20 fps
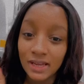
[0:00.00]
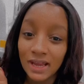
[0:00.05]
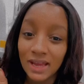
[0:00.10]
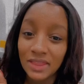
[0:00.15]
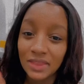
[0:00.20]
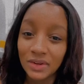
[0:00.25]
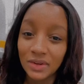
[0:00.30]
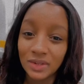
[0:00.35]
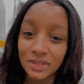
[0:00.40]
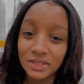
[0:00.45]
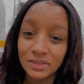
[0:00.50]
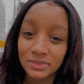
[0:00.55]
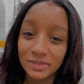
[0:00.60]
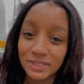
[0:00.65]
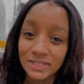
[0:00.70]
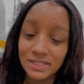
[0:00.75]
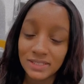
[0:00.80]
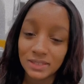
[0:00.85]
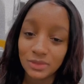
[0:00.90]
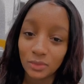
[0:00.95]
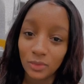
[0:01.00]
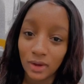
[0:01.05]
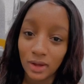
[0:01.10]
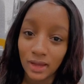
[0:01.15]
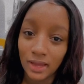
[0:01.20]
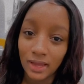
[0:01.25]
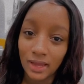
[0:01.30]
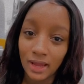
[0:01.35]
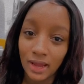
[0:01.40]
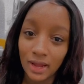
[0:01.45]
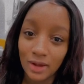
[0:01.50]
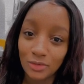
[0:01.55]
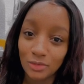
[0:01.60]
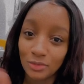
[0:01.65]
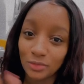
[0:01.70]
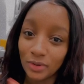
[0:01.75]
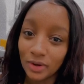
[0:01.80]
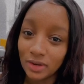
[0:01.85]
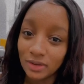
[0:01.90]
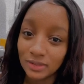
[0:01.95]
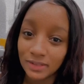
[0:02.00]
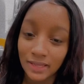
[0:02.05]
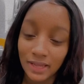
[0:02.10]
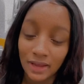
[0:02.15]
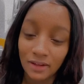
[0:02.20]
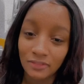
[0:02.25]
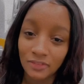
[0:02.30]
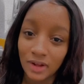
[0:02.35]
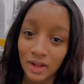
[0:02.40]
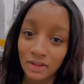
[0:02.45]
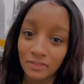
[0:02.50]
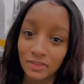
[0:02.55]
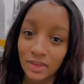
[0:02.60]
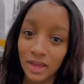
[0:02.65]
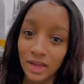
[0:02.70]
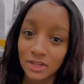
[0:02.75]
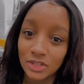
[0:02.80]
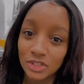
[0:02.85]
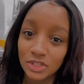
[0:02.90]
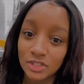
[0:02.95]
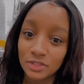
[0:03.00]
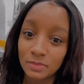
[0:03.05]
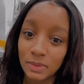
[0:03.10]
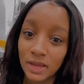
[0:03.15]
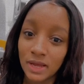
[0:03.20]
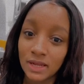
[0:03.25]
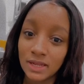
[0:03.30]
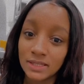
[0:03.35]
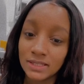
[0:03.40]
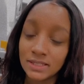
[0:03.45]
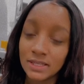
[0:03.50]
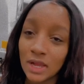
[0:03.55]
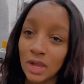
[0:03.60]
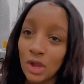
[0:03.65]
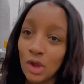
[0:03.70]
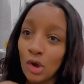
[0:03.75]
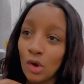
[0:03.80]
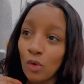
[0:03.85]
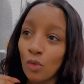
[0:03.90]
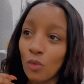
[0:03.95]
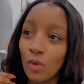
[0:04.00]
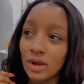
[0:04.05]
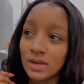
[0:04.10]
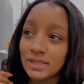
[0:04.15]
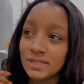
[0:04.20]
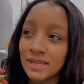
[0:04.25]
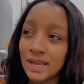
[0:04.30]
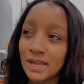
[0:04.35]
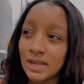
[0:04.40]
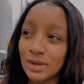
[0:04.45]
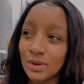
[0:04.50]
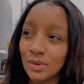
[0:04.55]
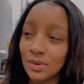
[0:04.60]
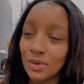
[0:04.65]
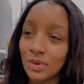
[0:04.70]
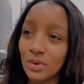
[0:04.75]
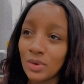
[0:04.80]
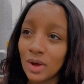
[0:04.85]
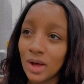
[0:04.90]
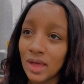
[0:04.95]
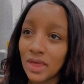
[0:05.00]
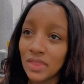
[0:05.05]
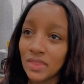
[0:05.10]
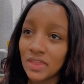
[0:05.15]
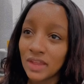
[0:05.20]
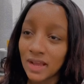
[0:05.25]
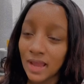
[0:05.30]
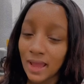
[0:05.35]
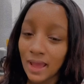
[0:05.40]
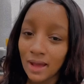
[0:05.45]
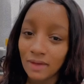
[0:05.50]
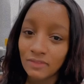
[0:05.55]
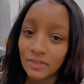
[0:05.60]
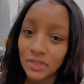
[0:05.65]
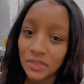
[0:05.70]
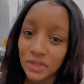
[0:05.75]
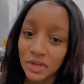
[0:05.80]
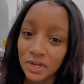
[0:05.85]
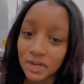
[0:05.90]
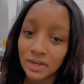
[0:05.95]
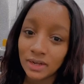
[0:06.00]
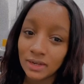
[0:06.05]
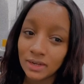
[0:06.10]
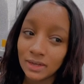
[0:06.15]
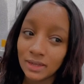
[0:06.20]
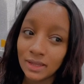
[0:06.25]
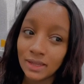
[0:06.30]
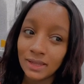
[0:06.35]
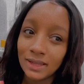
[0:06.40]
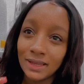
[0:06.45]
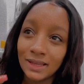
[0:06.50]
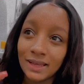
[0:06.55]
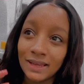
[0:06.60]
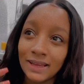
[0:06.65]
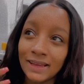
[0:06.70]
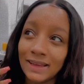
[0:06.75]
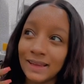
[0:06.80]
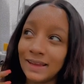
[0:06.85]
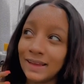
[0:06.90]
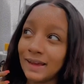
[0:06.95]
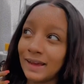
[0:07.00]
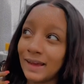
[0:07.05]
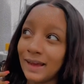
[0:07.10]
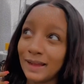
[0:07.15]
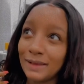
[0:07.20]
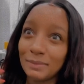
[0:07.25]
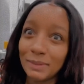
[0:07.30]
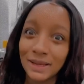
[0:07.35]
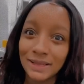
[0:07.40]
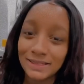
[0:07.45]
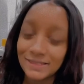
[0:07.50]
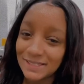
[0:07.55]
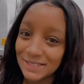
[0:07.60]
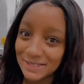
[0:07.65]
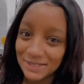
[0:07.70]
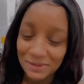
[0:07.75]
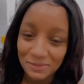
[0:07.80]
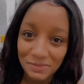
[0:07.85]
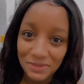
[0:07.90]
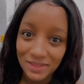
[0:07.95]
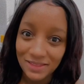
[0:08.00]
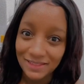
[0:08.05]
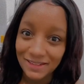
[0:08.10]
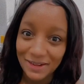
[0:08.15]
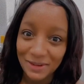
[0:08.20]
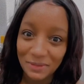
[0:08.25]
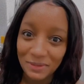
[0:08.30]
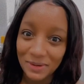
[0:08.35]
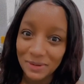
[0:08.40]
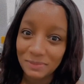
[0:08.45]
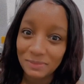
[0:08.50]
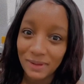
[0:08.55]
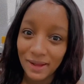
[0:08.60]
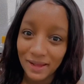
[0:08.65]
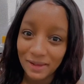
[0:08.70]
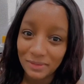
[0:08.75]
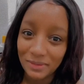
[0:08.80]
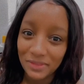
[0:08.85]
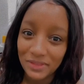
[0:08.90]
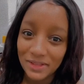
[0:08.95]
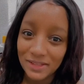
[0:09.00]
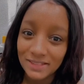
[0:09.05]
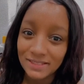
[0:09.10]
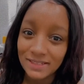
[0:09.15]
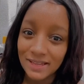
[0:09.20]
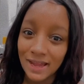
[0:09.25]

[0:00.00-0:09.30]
And the only reason why I rarely ever have cash is because once I know that I have it there, I might see something that I want to buy with it.